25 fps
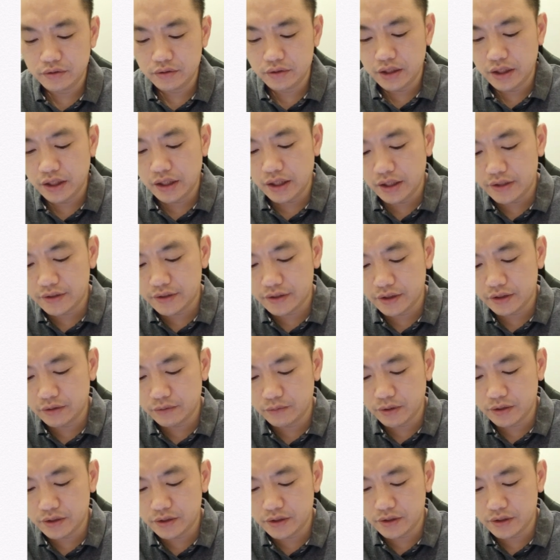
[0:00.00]
they are
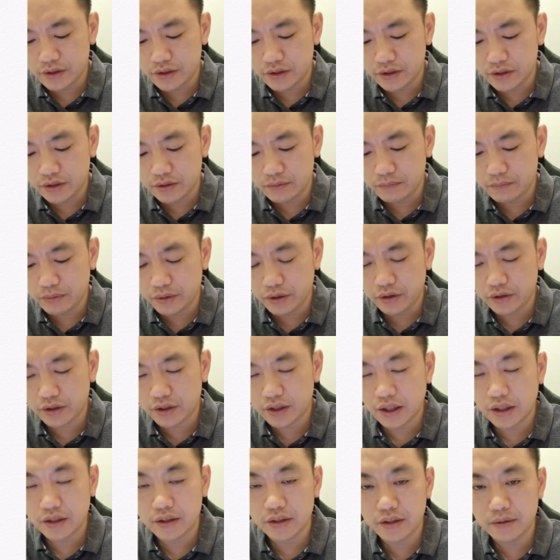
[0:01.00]
asking what's the
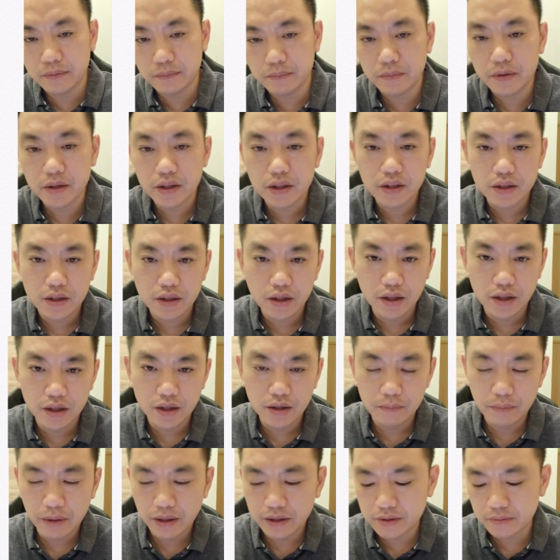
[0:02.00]
block on the
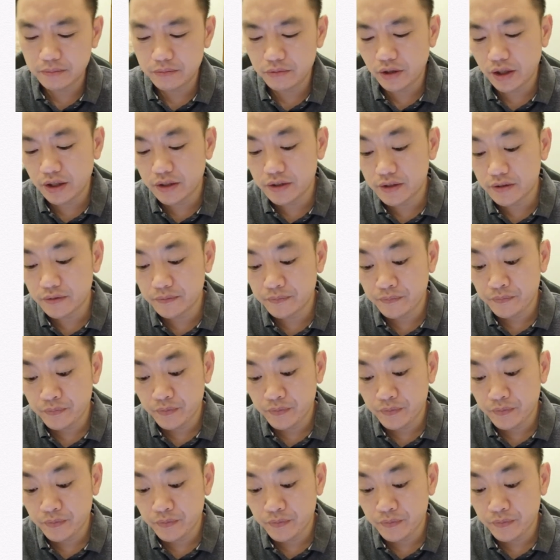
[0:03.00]
bottom right.